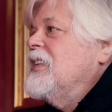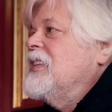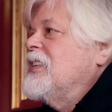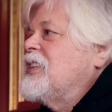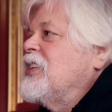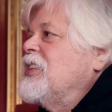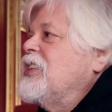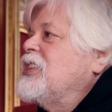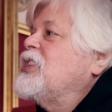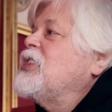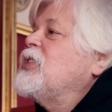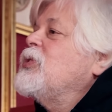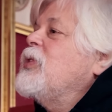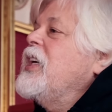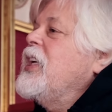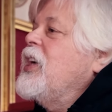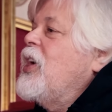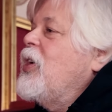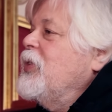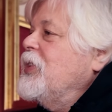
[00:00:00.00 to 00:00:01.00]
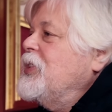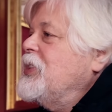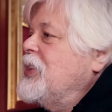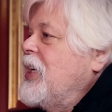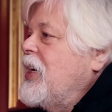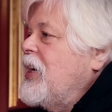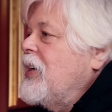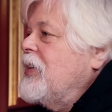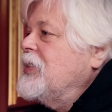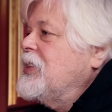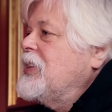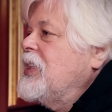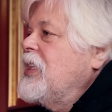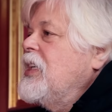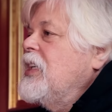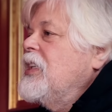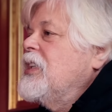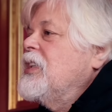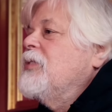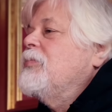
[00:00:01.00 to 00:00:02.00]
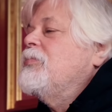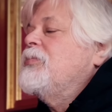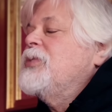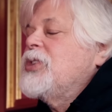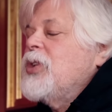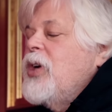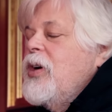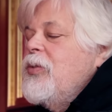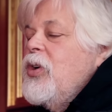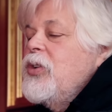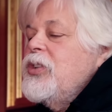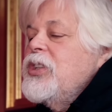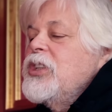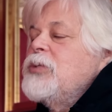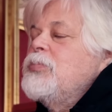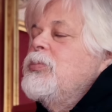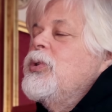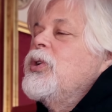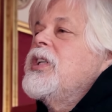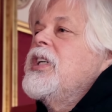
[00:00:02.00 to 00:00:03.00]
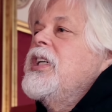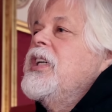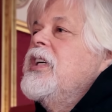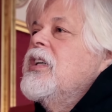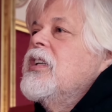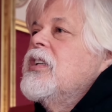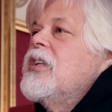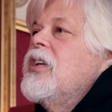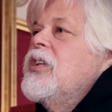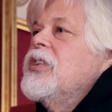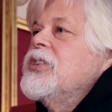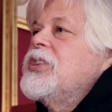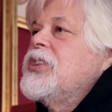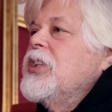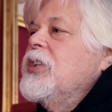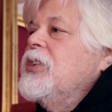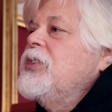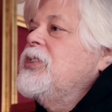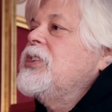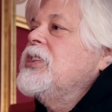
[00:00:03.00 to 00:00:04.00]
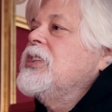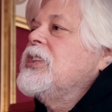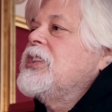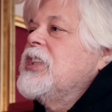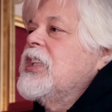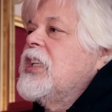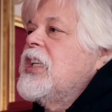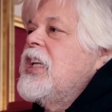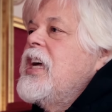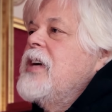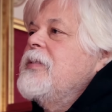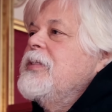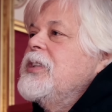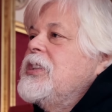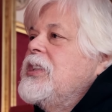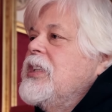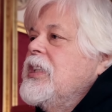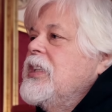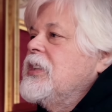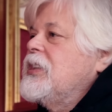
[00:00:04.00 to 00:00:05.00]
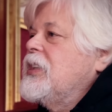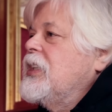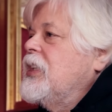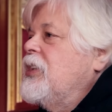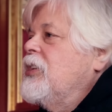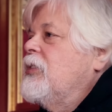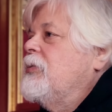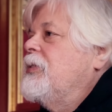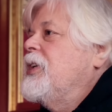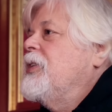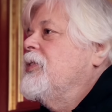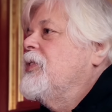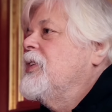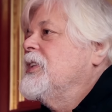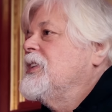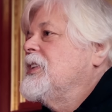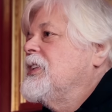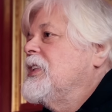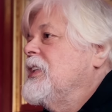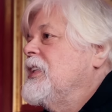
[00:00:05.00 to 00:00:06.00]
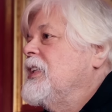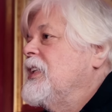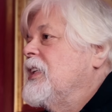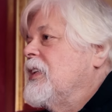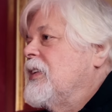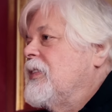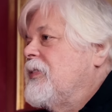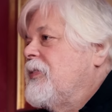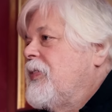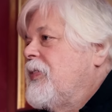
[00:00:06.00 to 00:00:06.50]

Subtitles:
So this is the way it always goes. So I wrote this book here called Solutions to Climate Change That Nobody Wants to Hear.